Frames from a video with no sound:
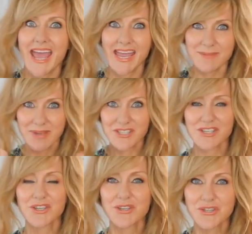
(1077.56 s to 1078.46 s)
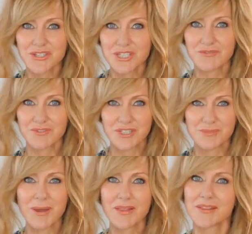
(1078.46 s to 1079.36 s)
It makes a huge difference,
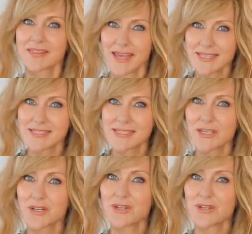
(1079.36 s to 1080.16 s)
but that's the